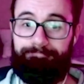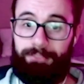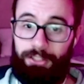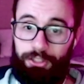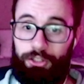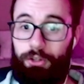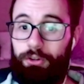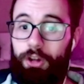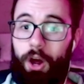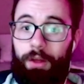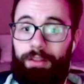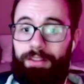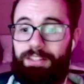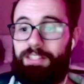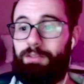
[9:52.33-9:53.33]
you know
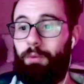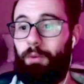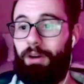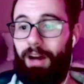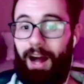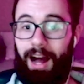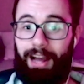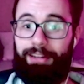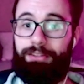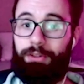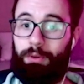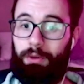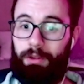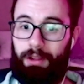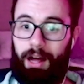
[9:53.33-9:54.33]
that this is what I
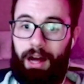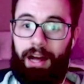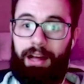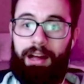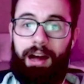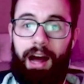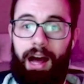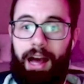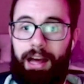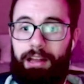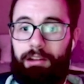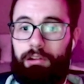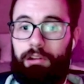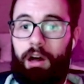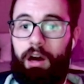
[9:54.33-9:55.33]
do a lot. I
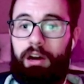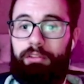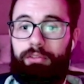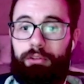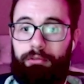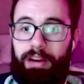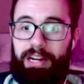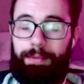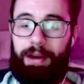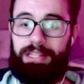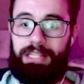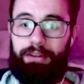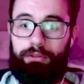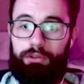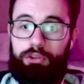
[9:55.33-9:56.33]
love the
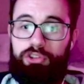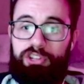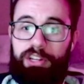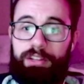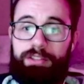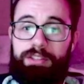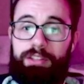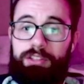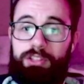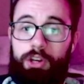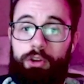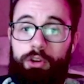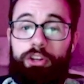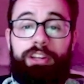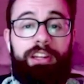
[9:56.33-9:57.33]
randomized evolutions. So
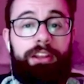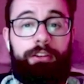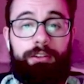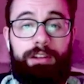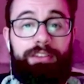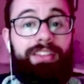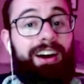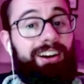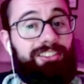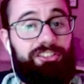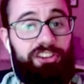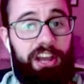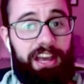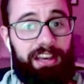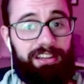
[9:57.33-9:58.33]
you can either leave that
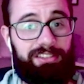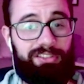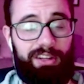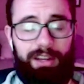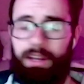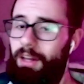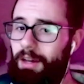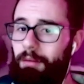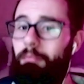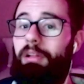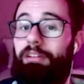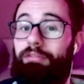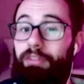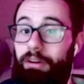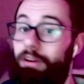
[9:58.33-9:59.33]
unchanged,
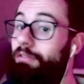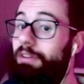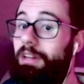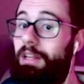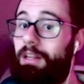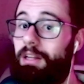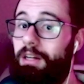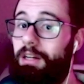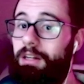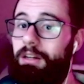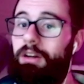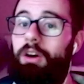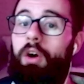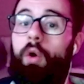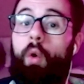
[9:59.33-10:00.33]
play very vanilla,
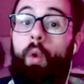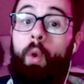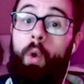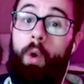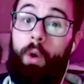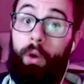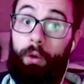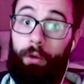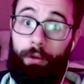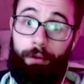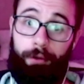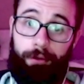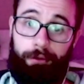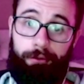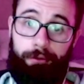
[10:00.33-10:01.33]

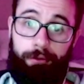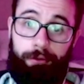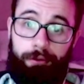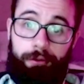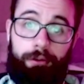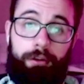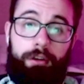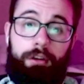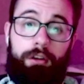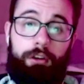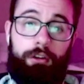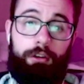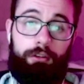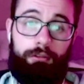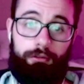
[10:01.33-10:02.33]
or
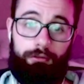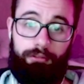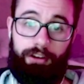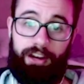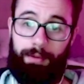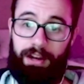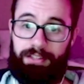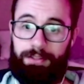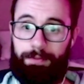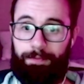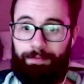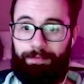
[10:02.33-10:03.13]
randomize.